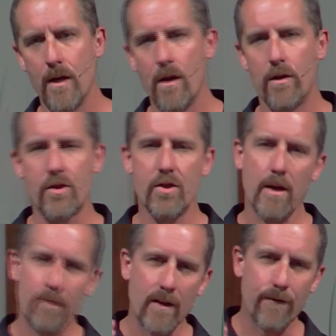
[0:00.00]
there's
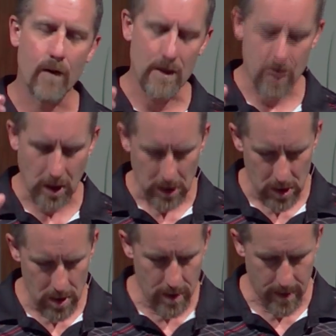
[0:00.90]
something for us to
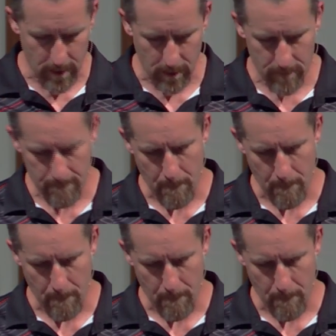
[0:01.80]
learn here.